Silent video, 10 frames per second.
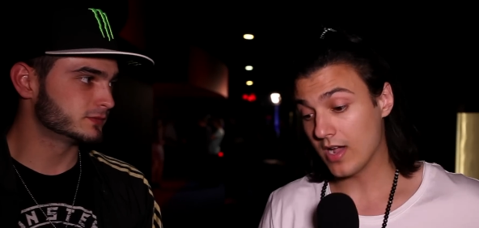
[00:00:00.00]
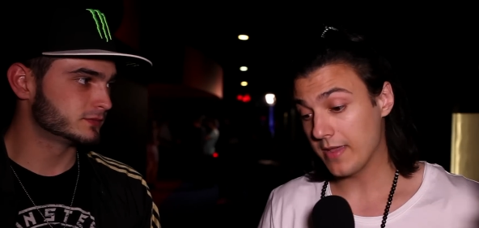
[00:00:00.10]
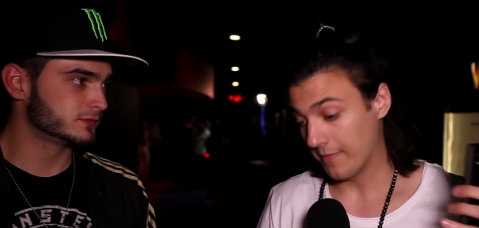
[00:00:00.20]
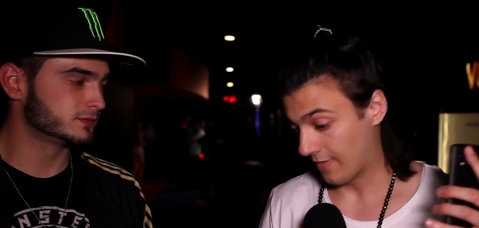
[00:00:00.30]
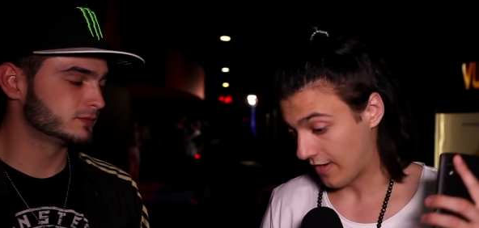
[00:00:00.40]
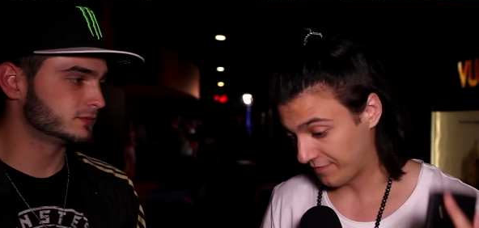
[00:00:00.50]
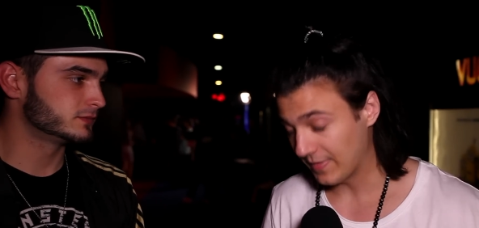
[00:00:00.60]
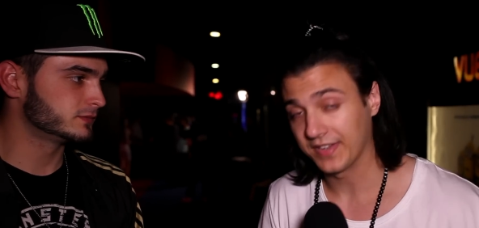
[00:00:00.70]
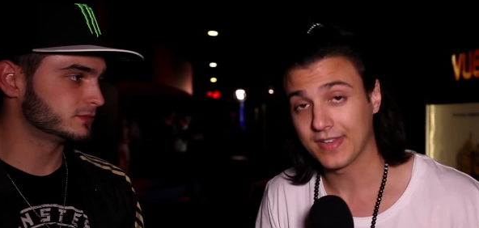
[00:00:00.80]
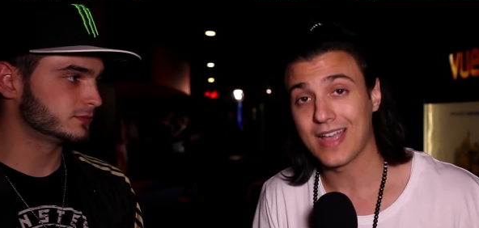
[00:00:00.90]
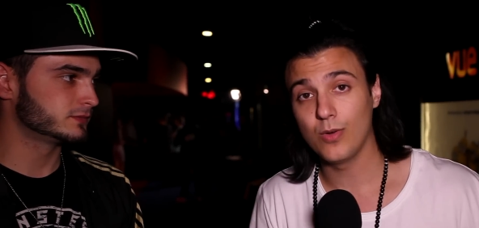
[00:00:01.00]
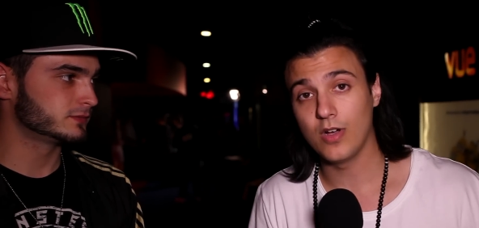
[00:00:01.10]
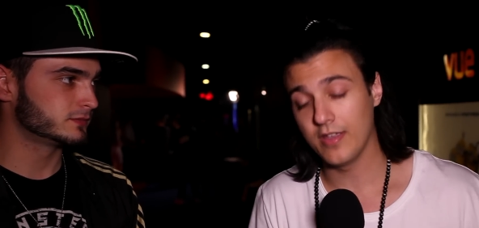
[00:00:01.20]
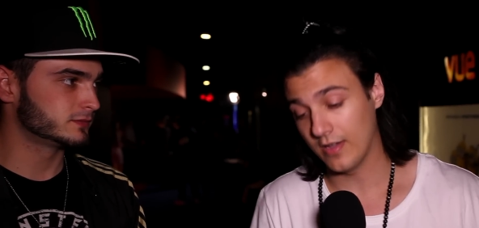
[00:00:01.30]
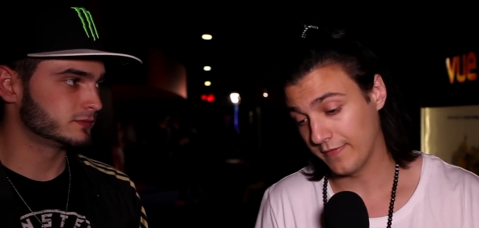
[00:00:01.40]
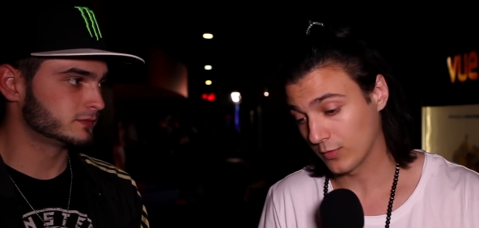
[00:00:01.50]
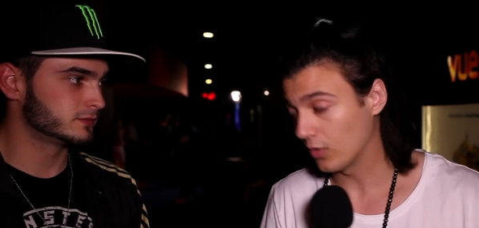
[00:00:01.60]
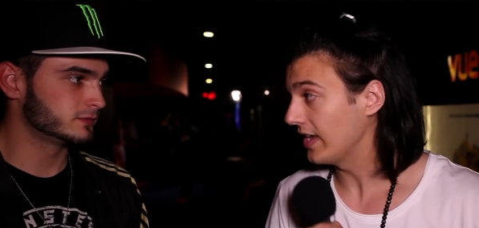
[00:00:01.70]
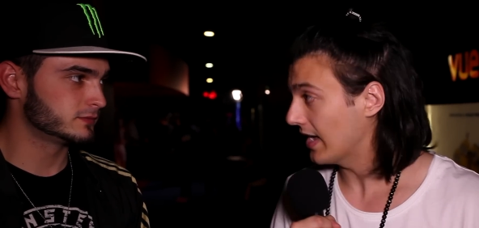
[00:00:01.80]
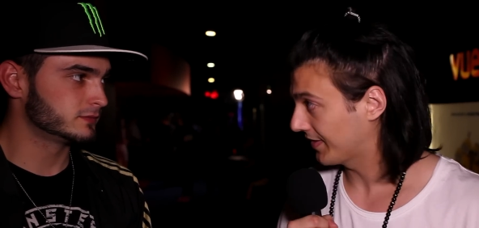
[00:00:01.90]
Speaker 1: i i've missed out i, I
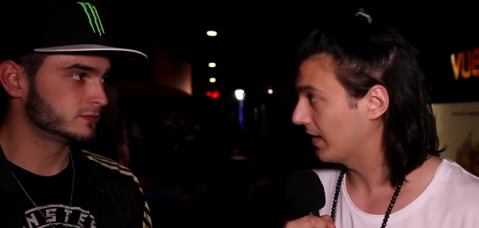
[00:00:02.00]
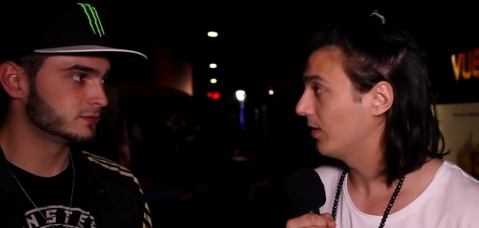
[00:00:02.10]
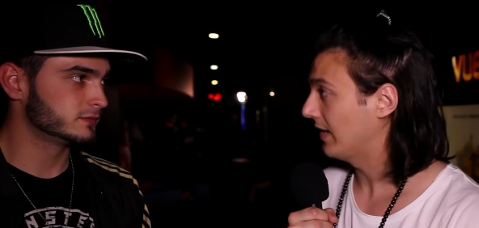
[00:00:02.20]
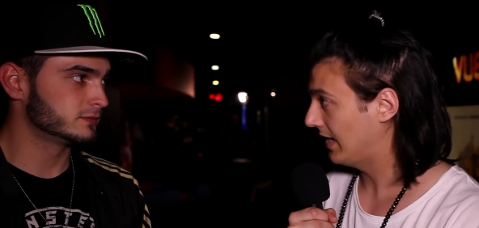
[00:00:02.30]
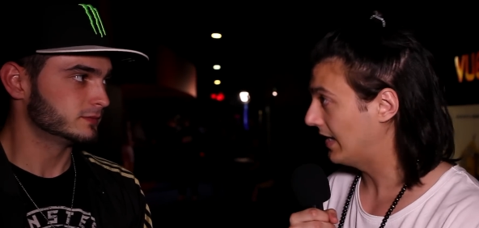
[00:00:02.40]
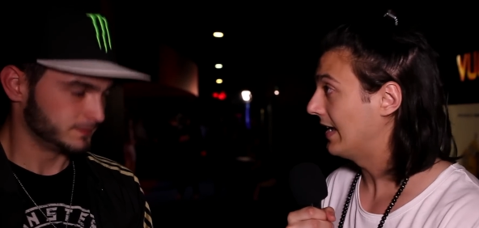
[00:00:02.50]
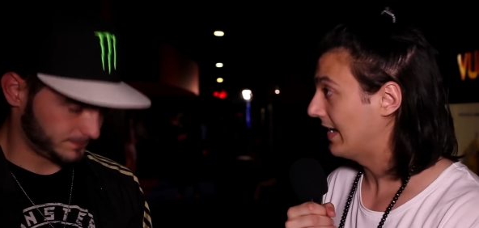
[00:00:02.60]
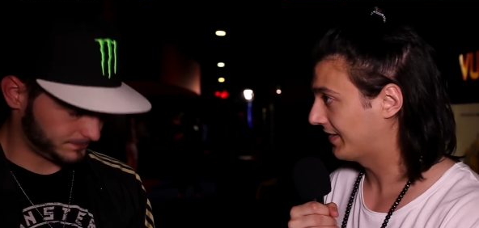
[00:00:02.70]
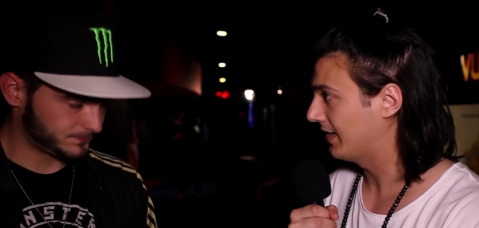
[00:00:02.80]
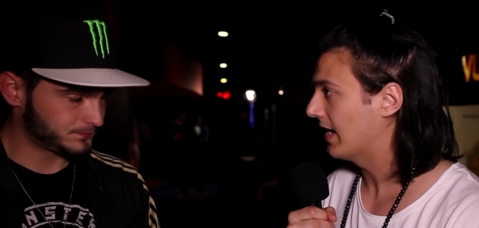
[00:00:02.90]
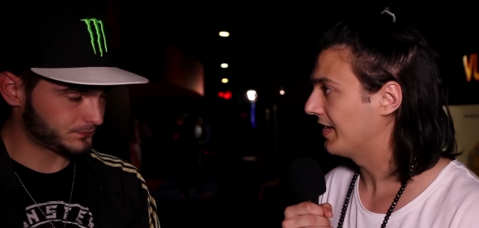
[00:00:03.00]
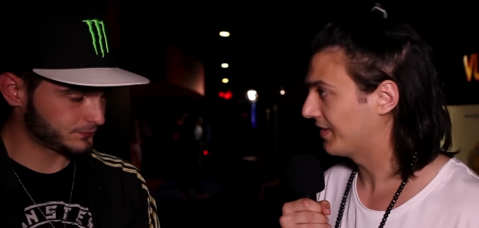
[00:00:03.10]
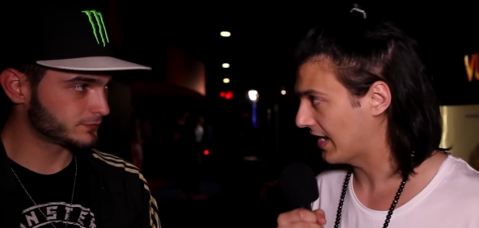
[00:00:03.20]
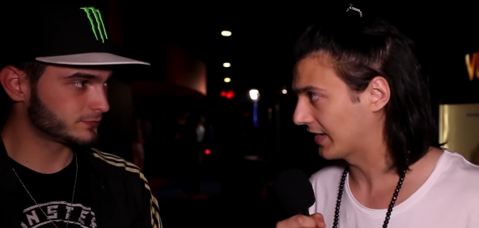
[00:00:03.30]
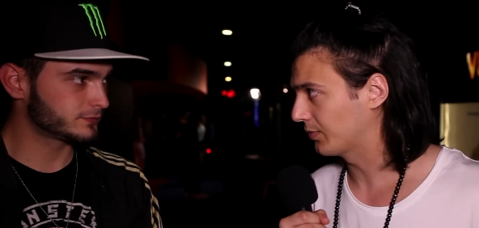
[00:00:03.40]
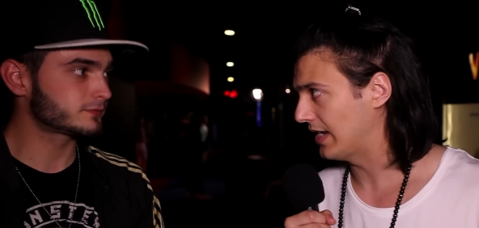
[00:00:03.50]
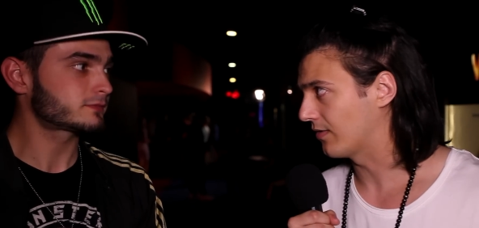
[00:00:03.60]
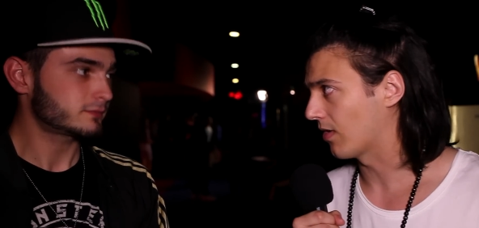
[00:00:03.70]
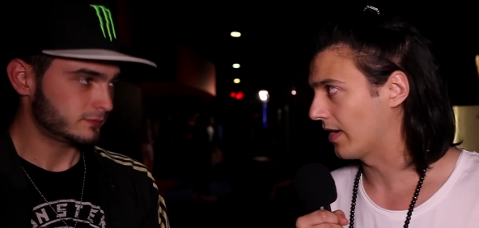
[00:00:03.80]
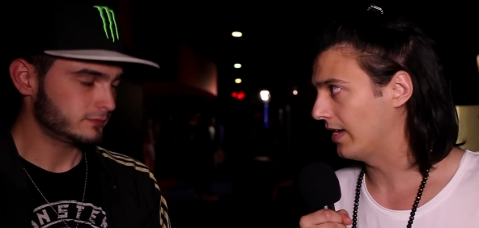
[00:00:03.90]
forgot esl e, esea is next
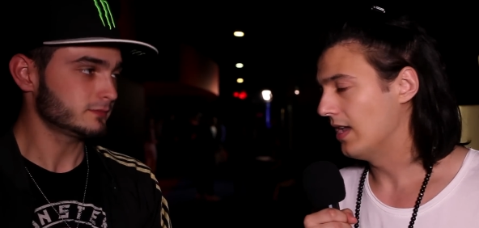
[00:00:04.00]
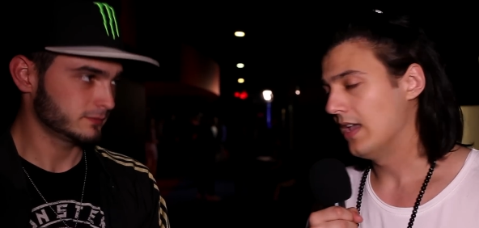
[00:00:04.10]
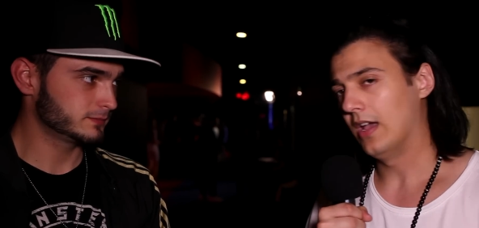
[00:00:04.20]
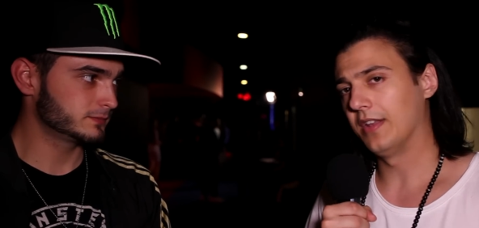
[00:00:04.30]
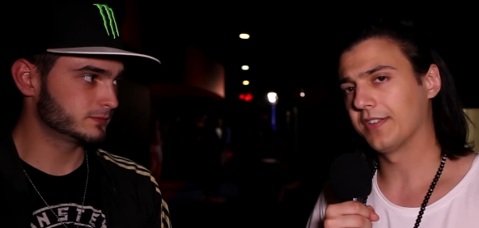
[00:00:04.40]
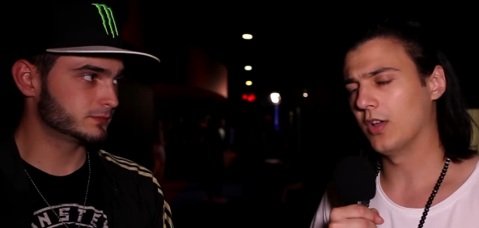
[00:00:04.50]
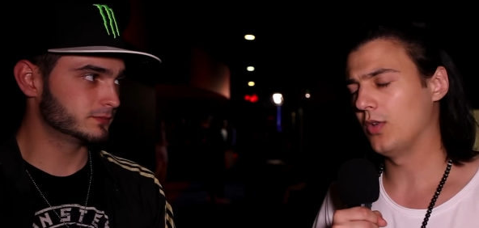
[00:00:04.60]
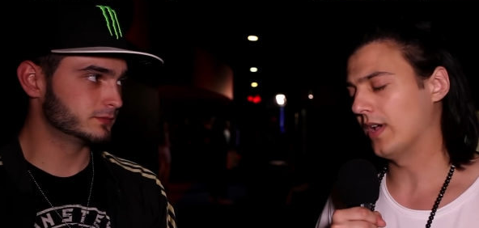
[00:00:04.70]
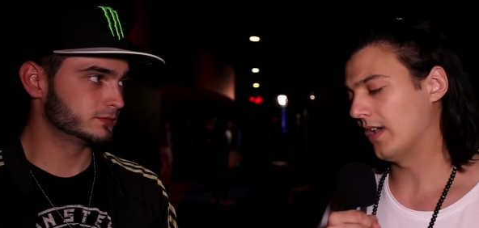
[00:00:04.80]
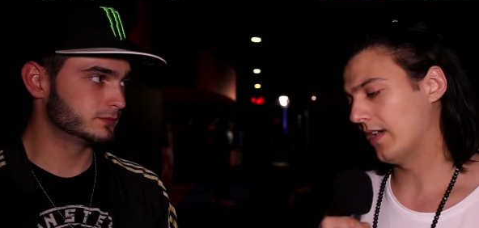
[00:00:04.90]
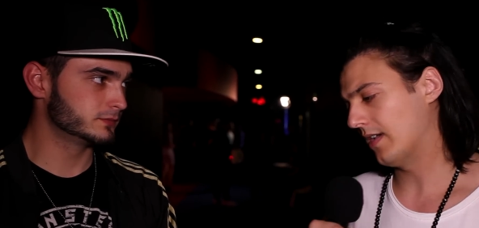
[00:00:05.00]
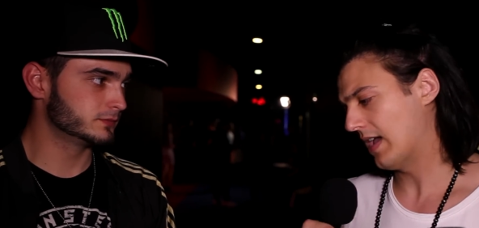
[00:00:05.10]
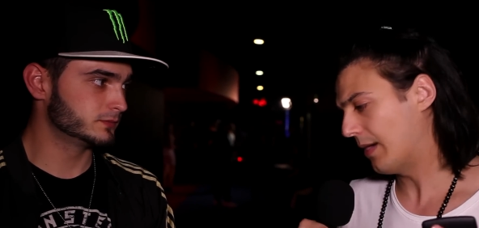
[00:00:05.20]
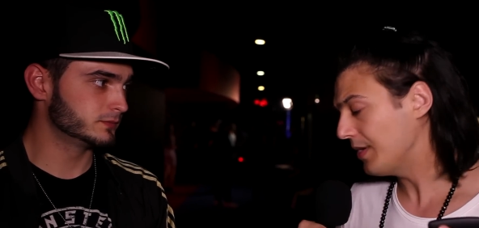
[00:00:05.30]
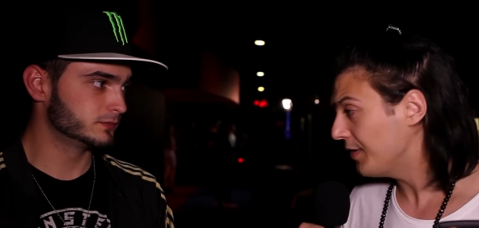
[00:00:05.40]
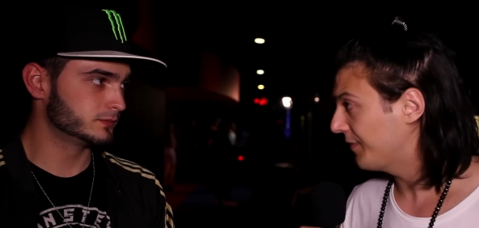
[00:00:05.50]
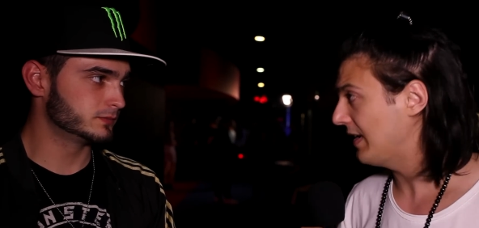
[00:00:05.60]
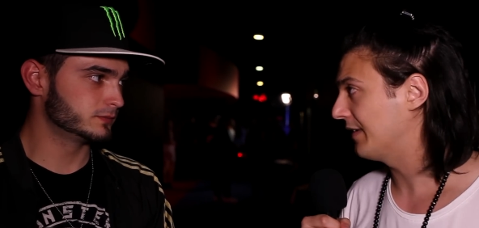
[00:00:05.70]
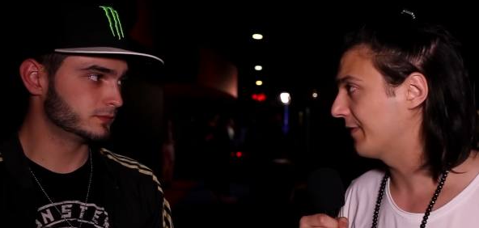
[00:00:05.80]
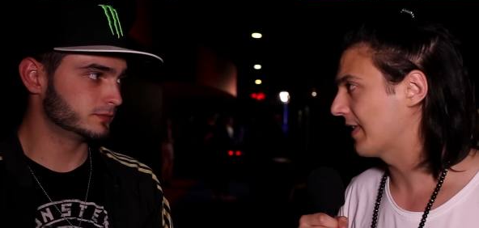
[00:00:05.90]
week right and so uh, how are you
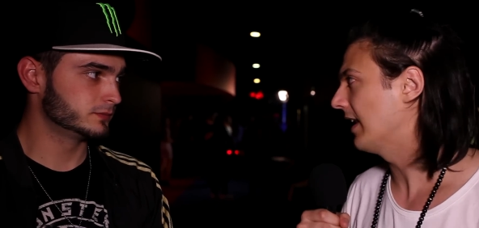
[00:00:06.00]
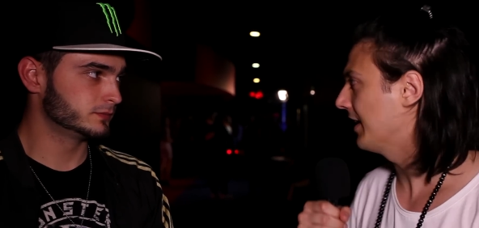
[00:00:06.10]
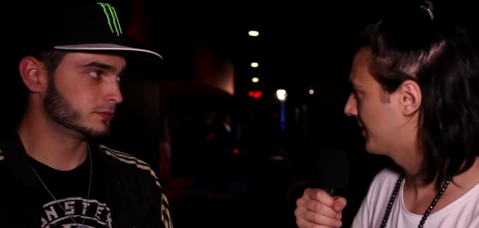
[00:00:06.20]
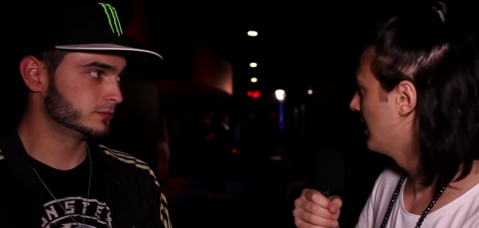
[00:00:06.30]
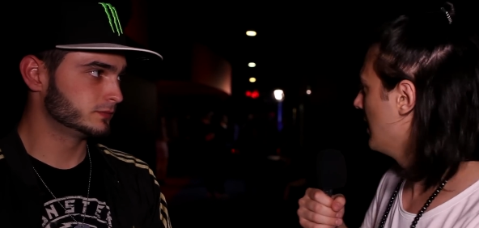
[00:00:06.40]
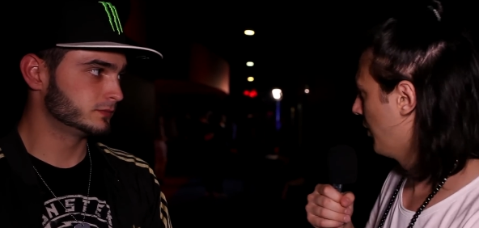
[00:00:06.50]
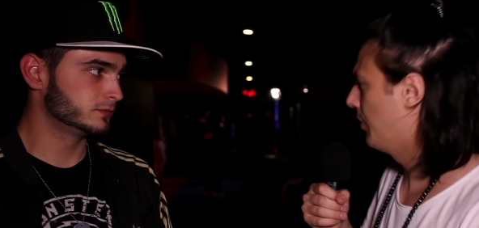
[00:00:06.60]
feeling for that let's well